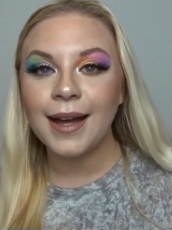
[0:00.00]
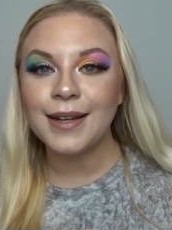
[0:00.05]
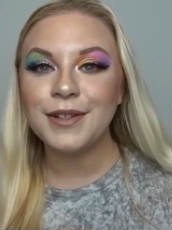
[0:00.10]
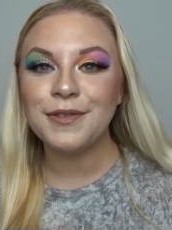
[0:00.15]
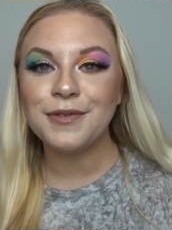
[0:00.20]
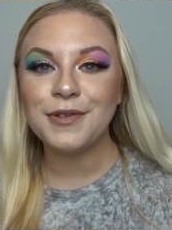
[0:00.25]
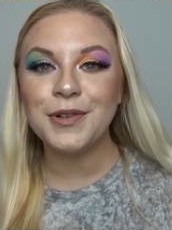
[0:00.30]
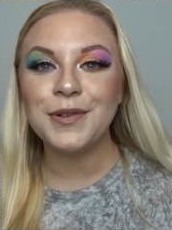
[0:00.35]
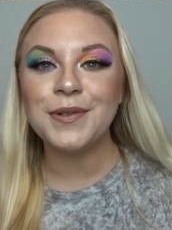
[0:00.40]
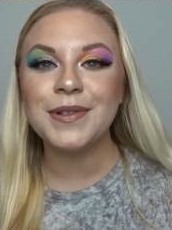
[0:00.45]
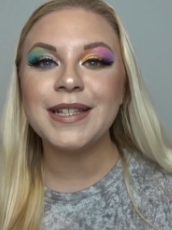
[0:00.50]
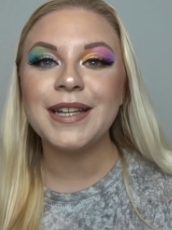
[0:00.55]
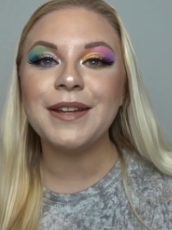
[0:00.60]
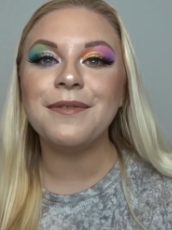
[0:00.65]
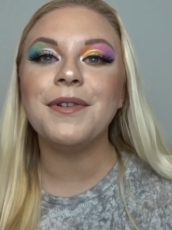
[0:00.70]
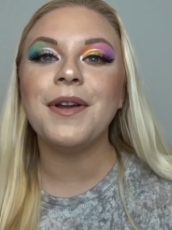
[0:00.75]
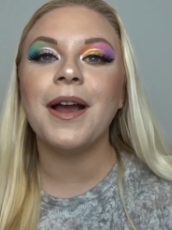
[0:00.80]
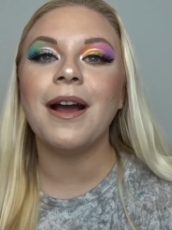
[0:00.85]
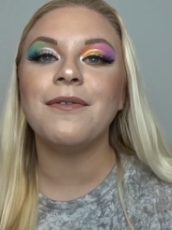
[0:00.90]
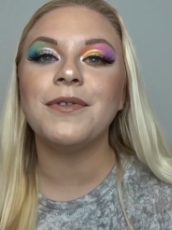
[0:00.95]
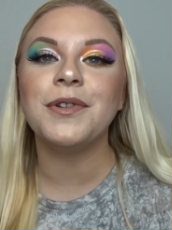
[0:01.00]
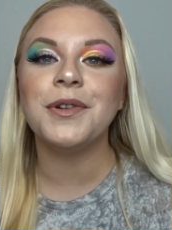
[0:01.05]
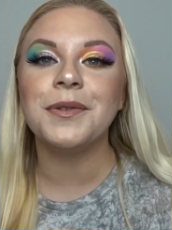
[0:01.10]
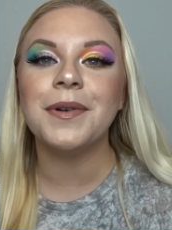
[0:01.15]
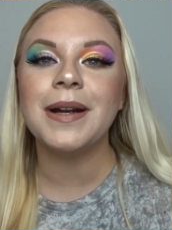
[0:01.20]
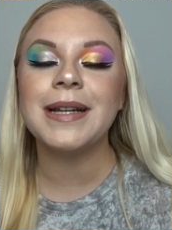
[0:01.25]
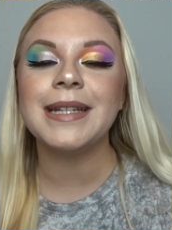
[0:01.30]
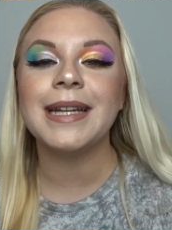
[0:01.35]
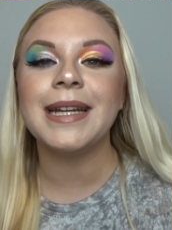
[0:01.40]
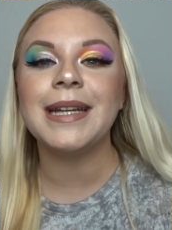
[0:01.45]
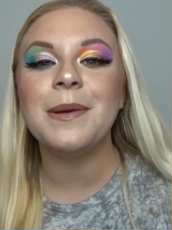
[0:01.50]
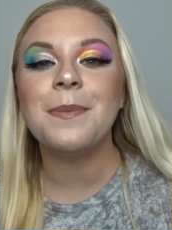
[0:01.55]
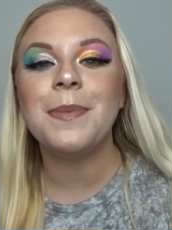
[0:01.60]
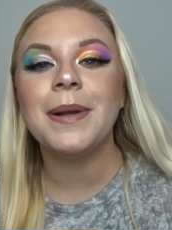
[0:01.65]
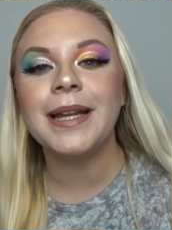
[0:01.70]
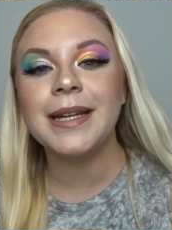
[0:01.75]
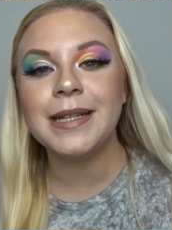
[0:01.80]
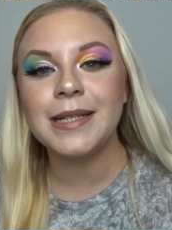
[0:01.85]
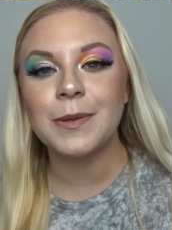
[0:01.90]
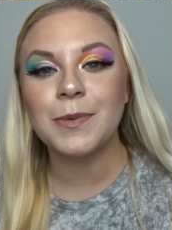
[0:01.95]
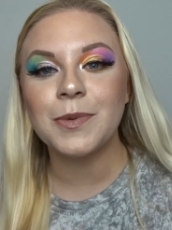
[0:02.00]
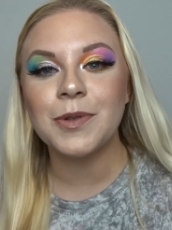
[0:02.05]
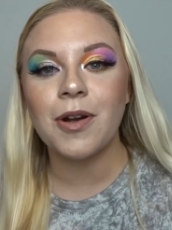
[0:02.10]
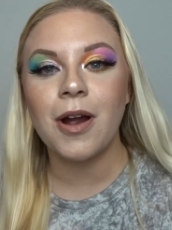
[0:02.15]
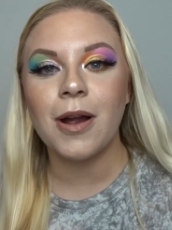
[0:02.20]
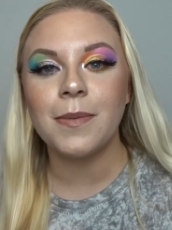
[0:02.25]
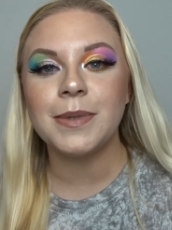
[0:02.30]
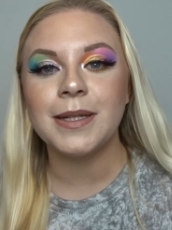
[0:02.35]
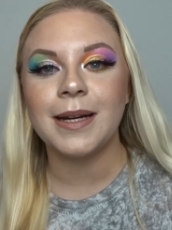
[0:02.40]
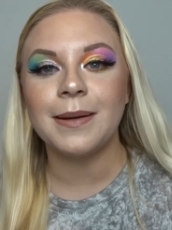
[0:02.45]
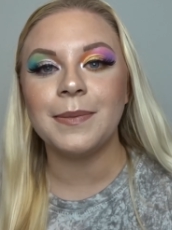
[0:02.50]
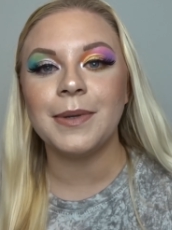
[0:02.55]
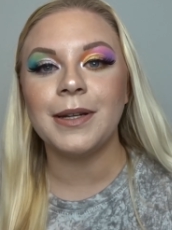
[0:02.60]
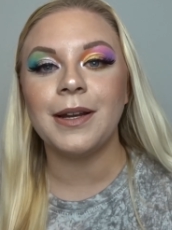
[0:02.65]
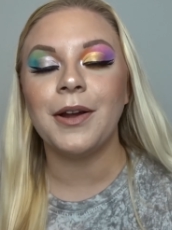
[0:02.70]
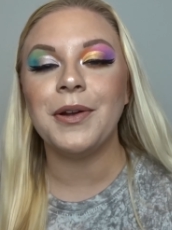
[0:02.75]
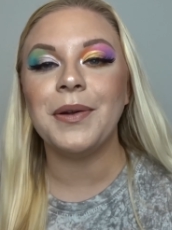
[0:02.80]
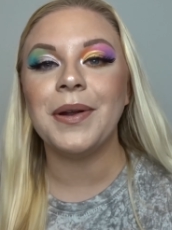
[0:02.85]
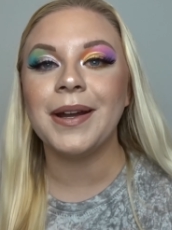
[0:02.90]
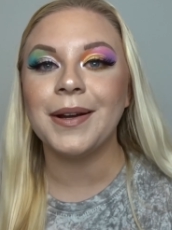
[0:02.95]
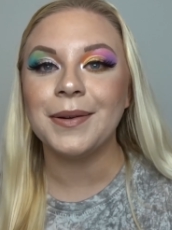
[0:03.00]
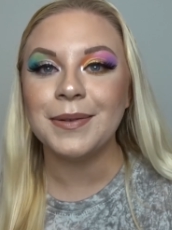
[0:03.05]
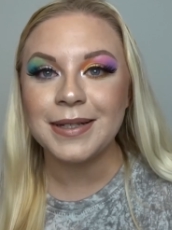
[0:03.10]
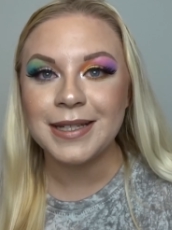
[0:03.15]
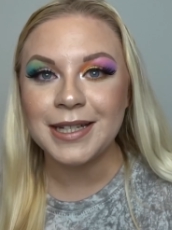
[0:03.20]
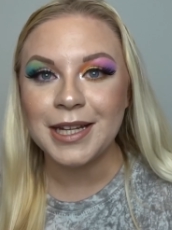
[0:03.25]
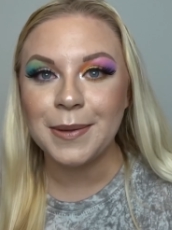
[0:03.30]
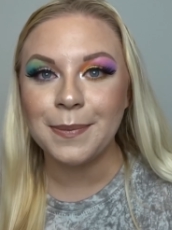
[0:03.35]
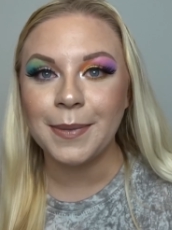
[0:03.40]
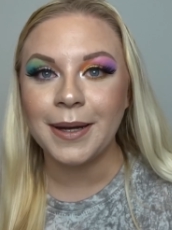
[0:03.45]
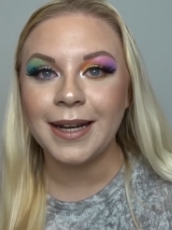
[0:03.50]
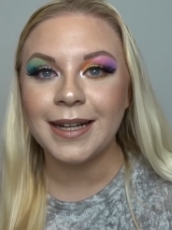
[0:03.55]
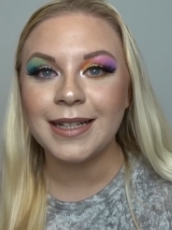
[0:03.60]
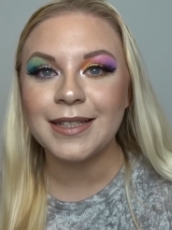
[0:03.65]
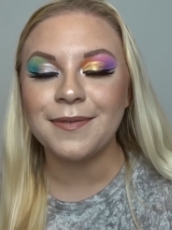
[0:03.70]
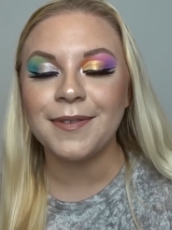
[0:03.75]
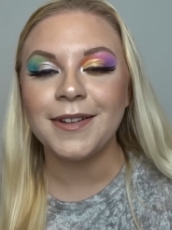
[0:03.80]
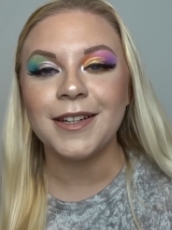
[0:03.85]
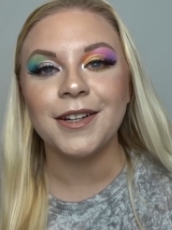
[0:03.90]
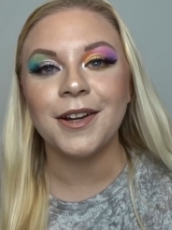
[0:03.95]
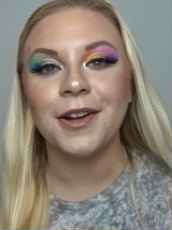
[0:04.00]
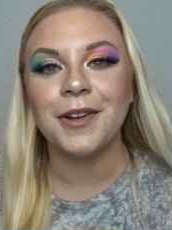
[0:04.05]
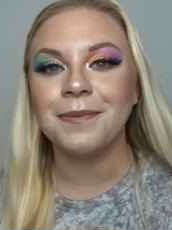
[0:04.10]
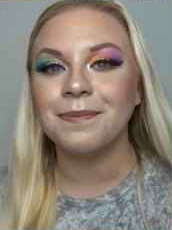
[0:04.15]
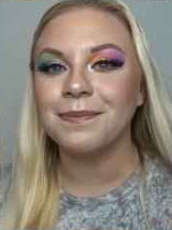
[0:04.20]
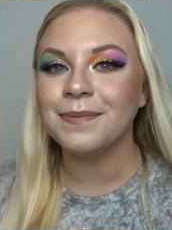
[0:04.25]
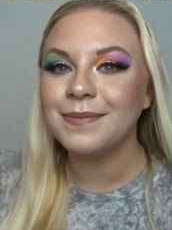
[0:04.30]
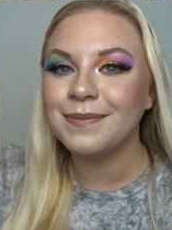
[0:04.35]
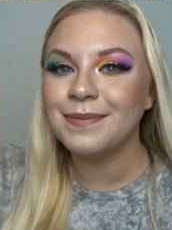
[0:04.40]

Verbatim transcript: And of course, if you haven't already, please subscribe down below and I will see you in my next video.